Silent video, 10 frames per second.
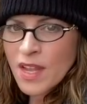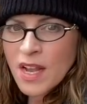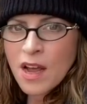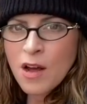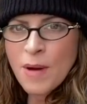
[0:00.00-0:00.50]

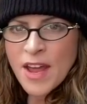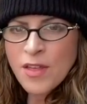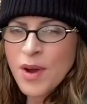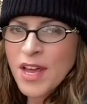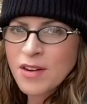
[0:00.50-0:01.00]
oh, by the
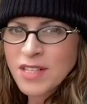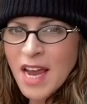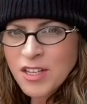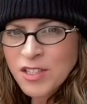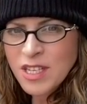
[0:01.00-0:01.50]
way, there's
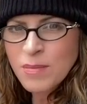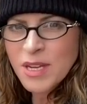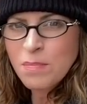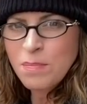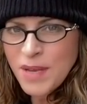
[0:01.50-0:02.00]
actually
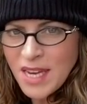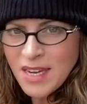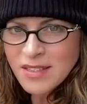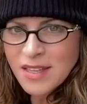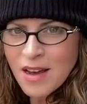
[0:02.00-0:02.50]
been
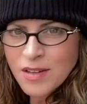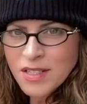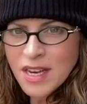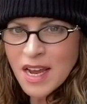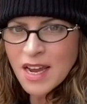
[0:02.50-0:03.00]
bees out
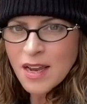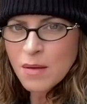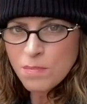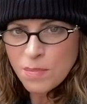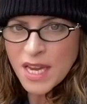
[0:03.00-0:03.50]
today.
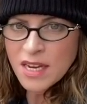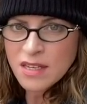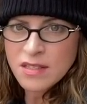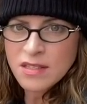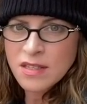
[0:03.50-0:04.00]

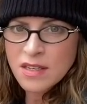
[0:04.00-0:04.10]
Bees.